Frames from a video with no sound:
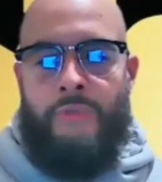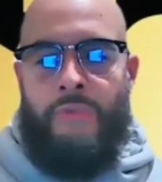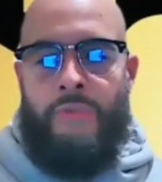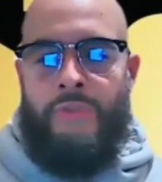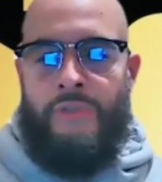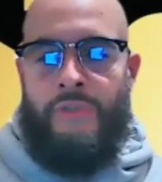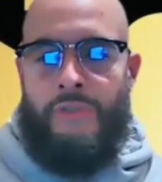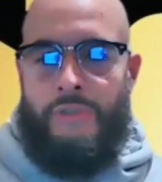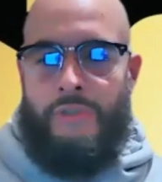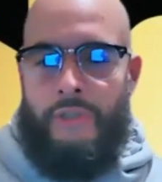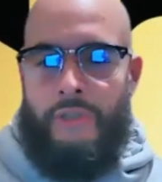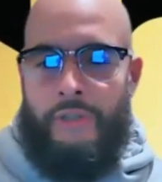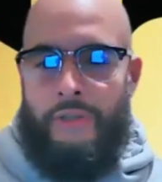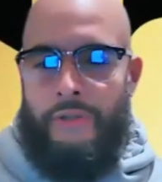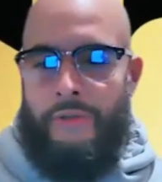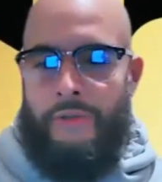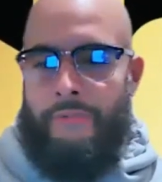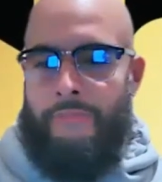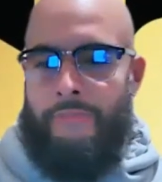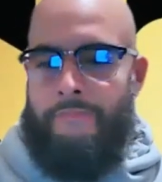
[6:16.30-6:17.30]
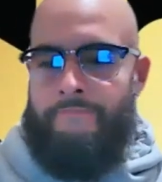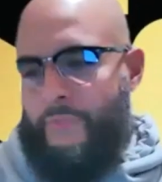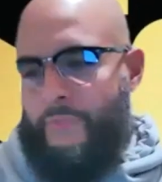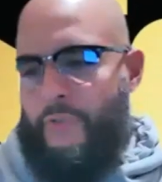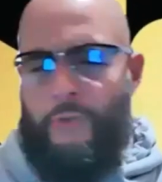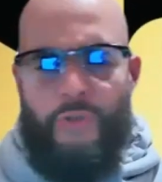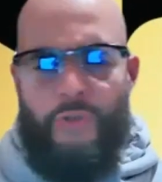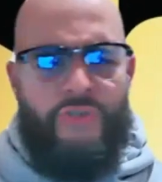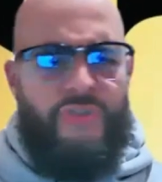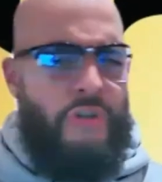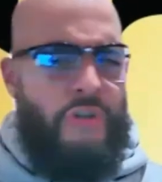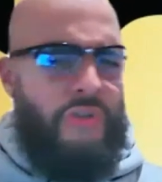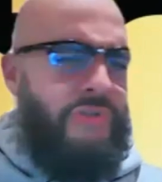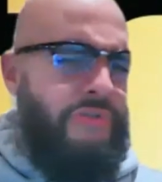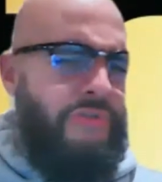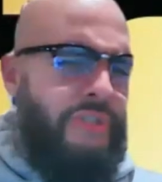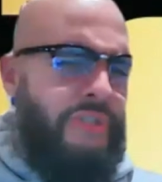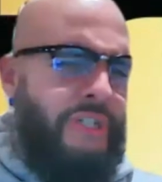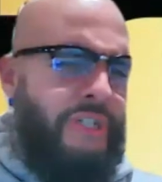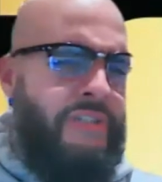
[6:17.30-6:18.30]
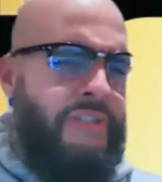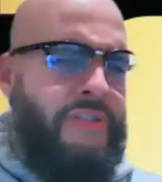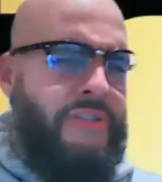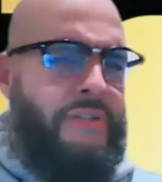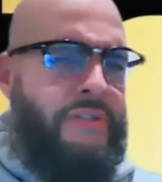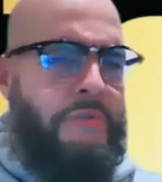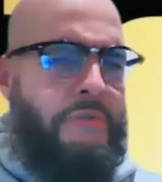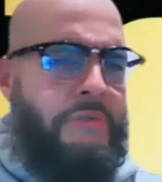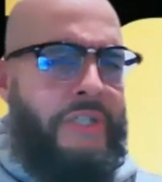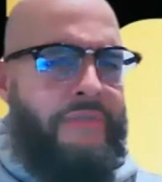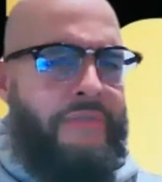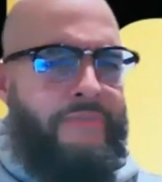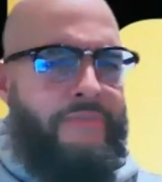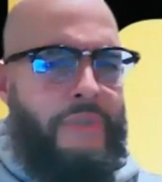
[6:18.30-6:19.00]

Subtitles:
was full circle, I guess, in a way.